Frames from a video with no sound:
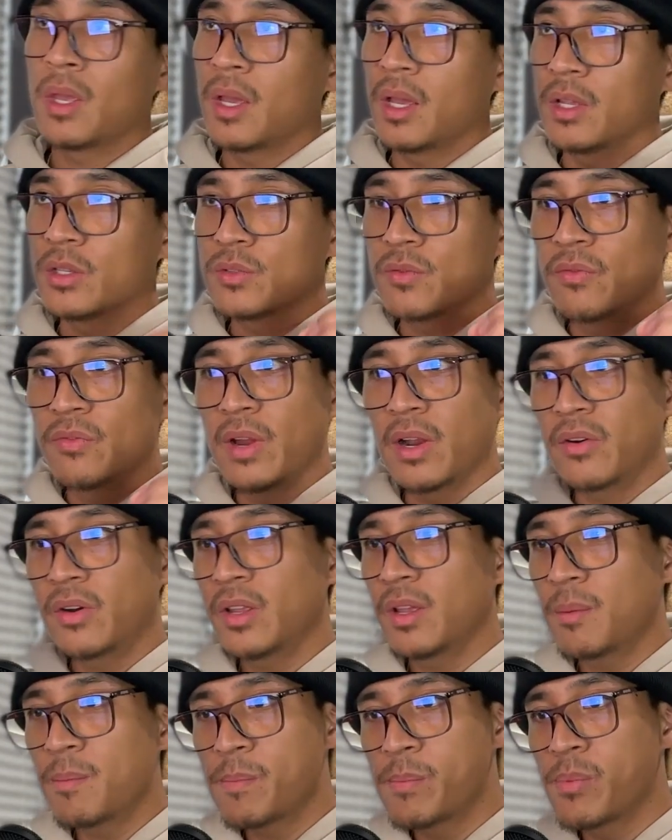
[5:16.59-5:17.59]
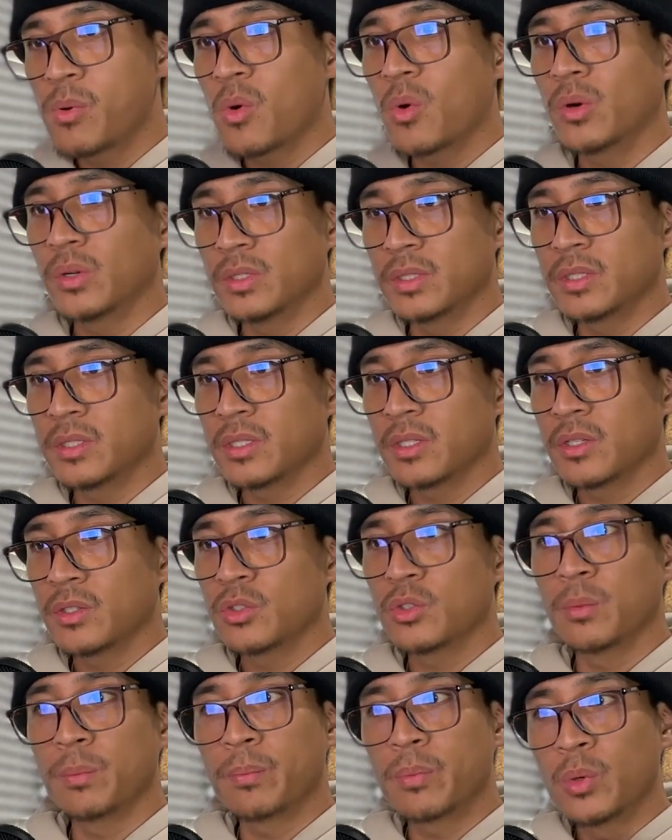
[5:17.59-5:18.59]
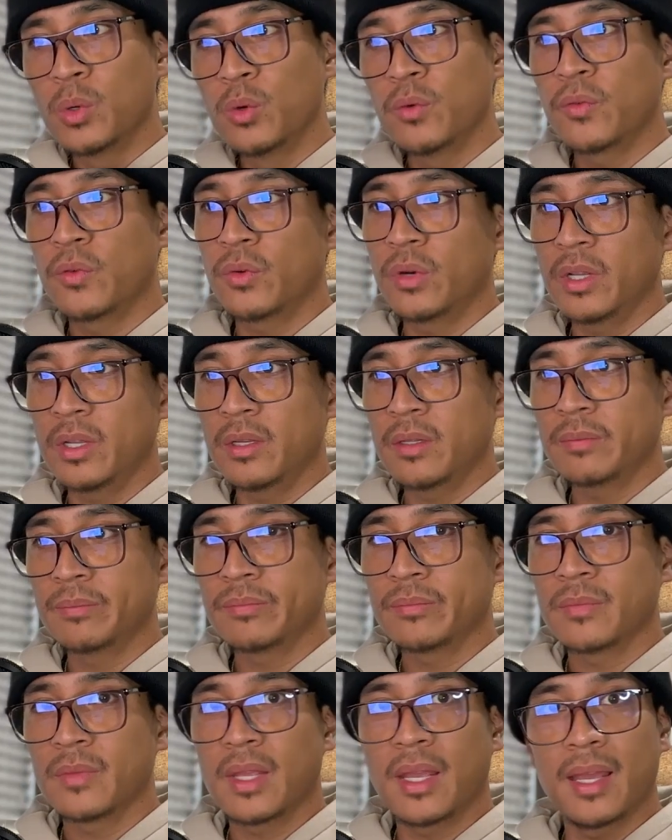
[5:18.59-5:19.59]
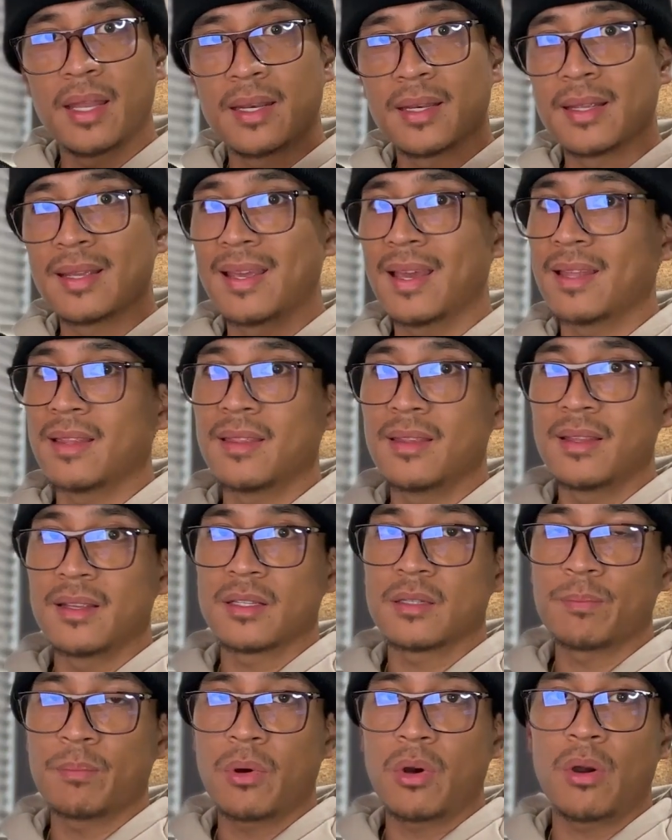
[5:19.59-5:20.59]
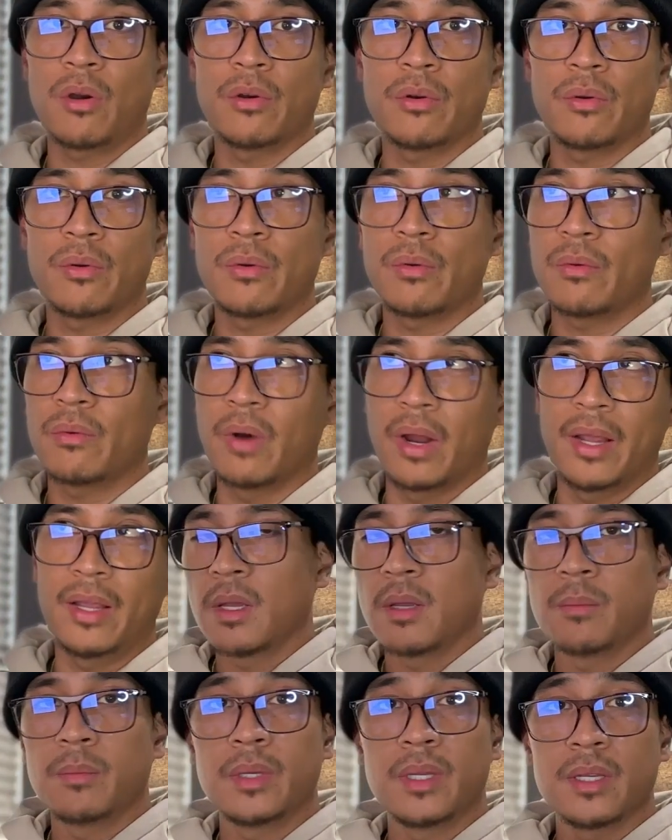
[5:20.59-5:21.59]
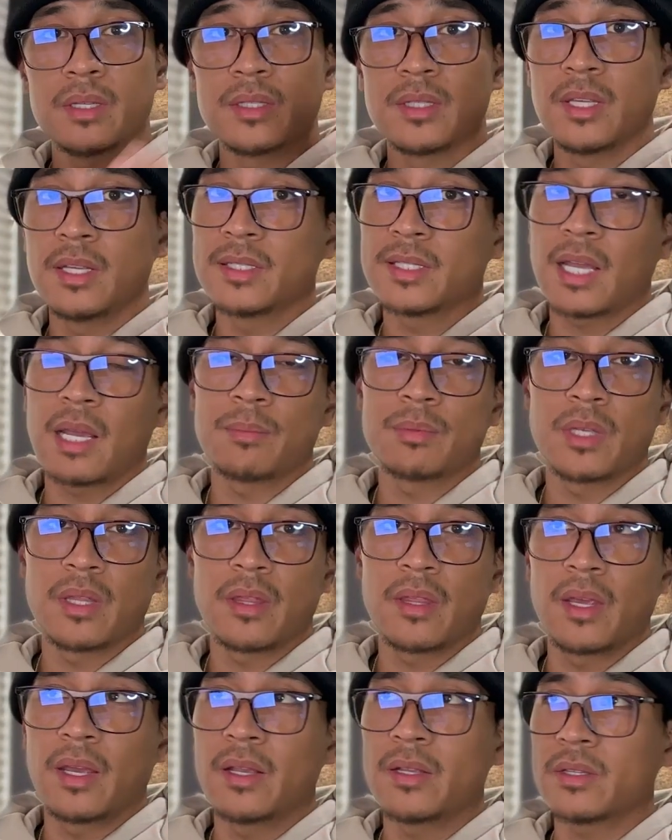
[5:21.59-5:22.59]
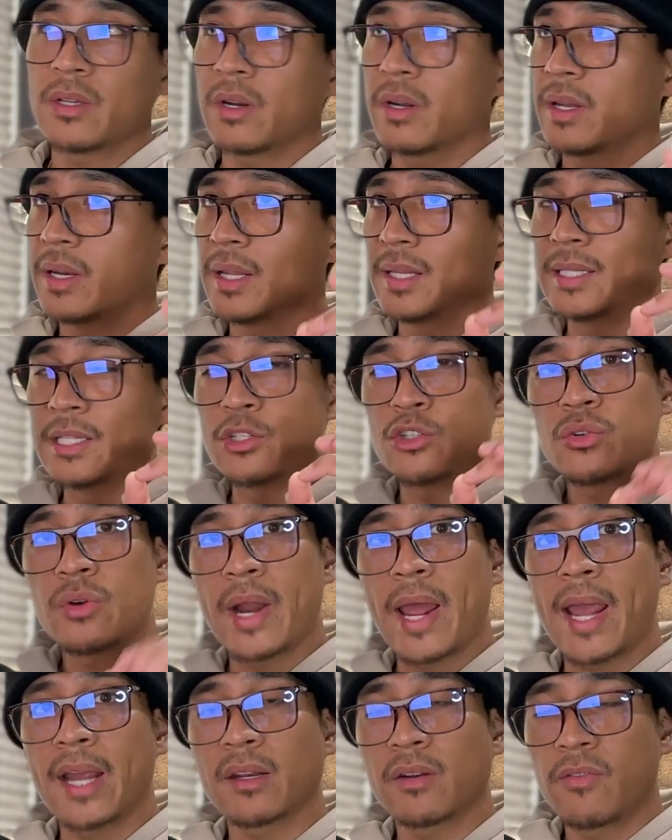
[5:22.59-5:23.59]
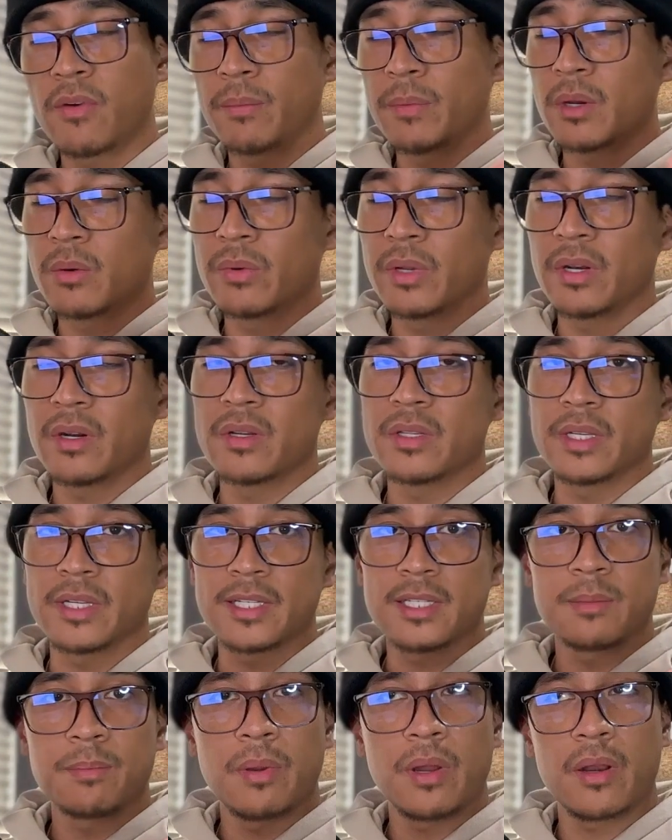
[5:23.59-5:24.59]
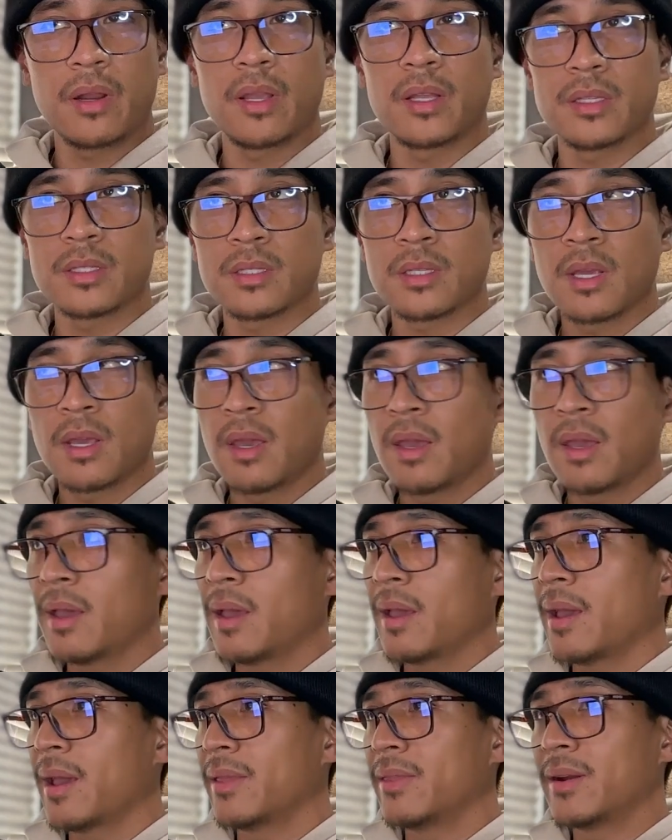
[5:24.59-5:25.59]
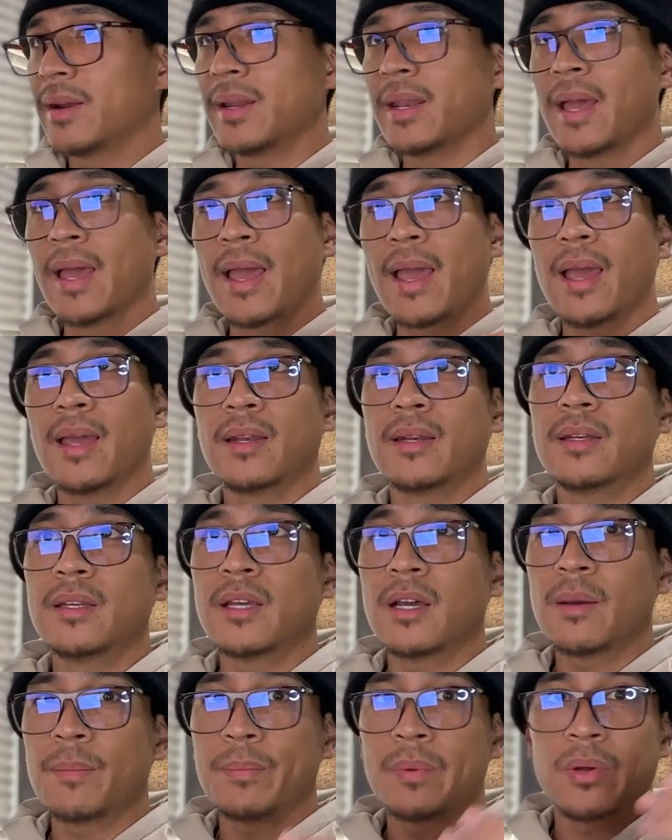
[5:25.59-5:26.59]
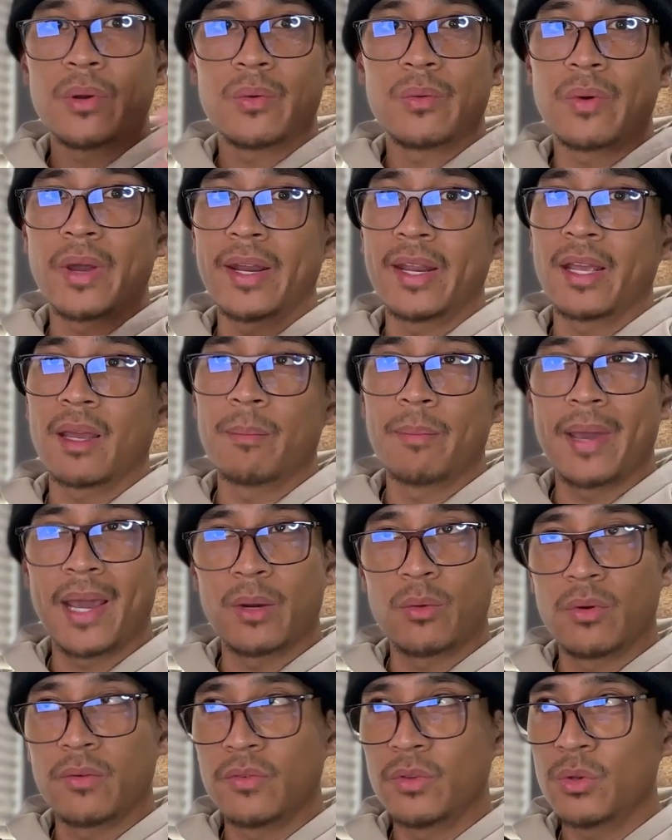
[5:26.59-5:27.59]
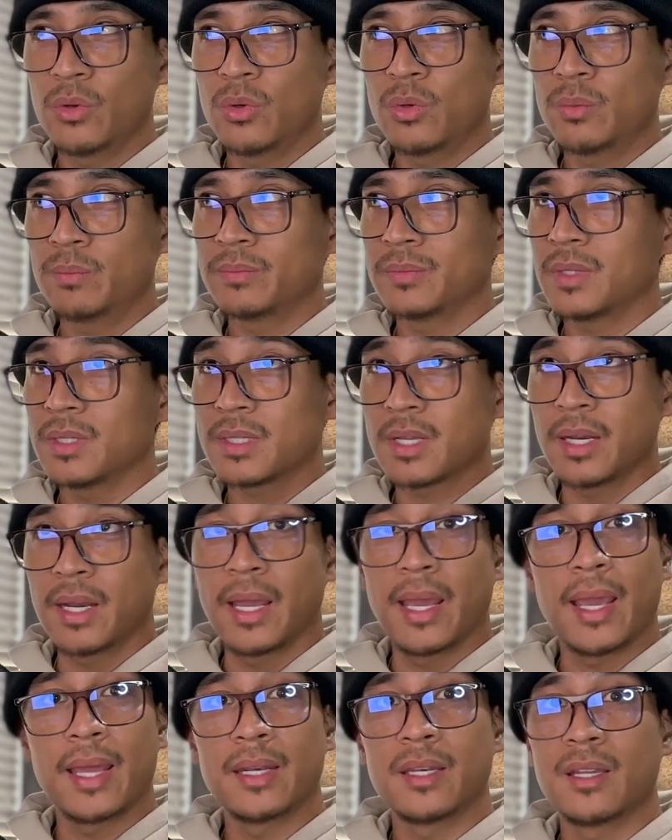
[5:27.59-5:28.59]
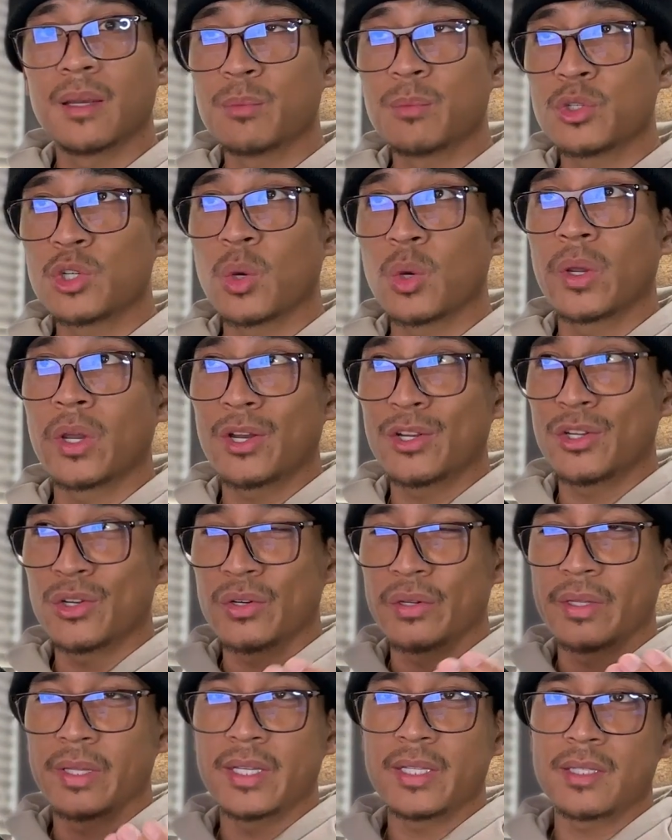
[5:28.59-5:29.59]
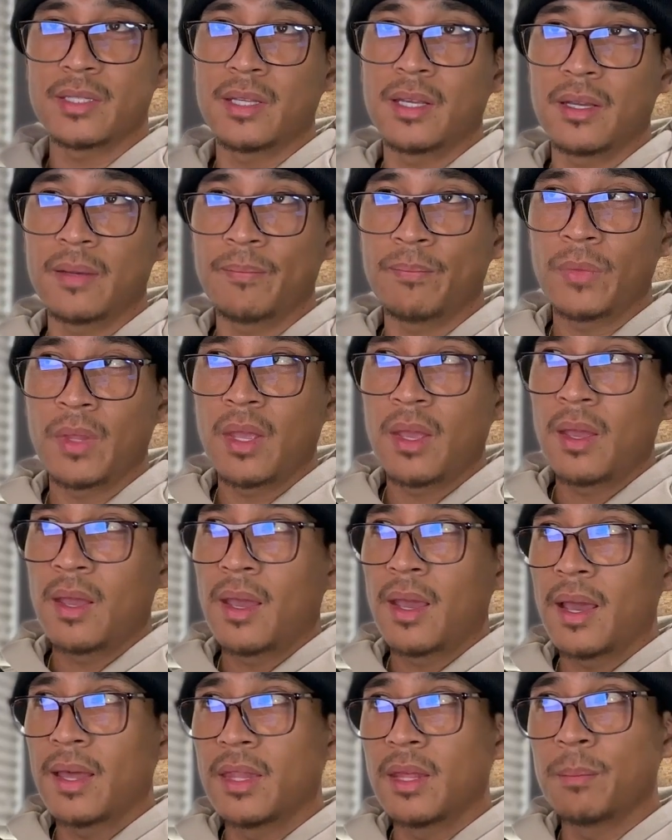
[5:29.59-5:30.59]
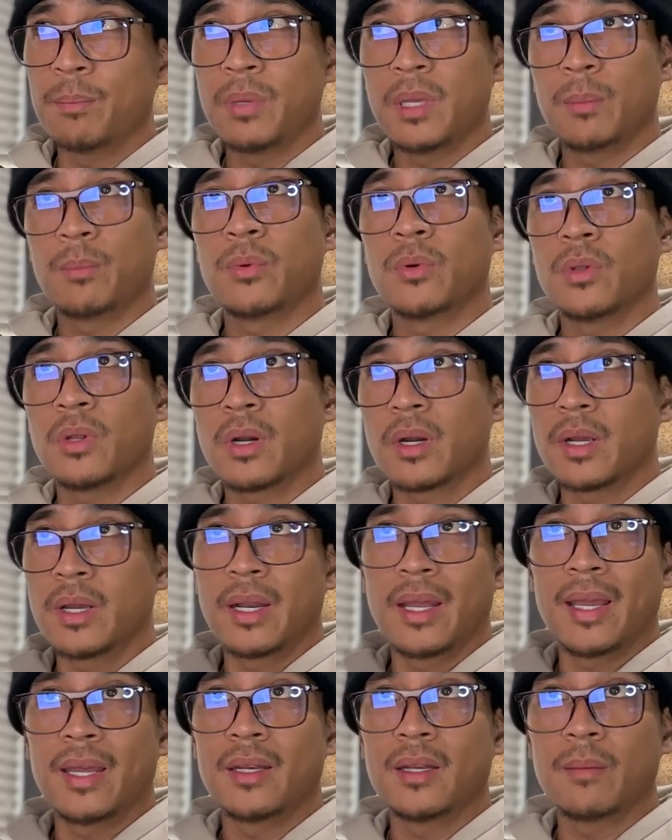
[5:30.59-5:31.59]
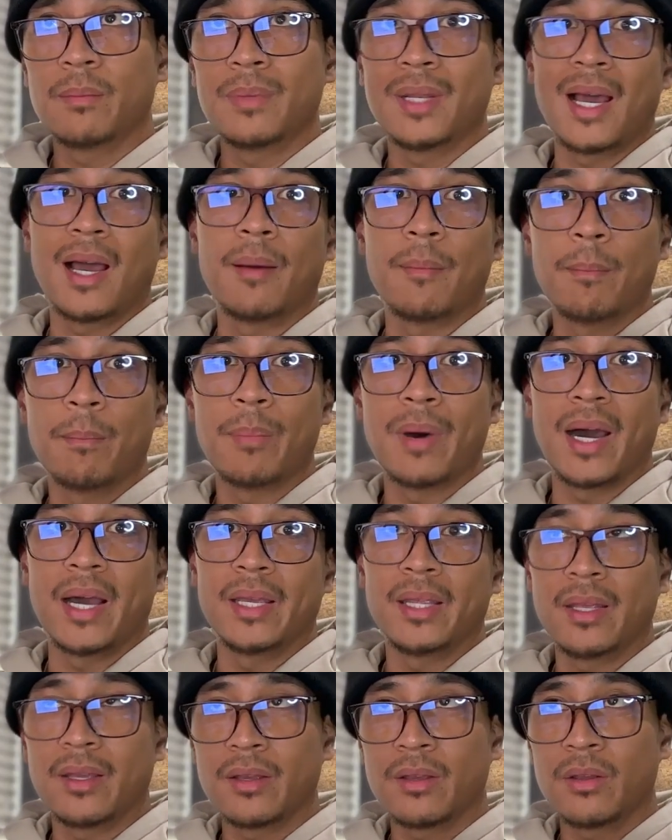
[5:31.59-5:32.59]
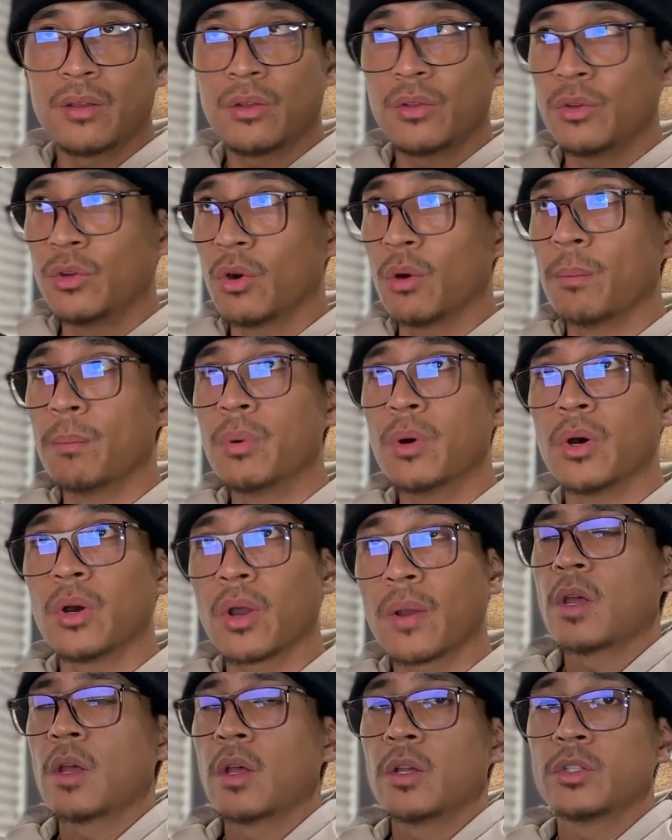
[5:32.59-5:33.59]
It's very important to proofread and get this part right, because these types of things are going to detract from the reader's experience, and they're going to end up writing a bad review. It's going to end up showing on your listing, and then people are going to end up not buying your book.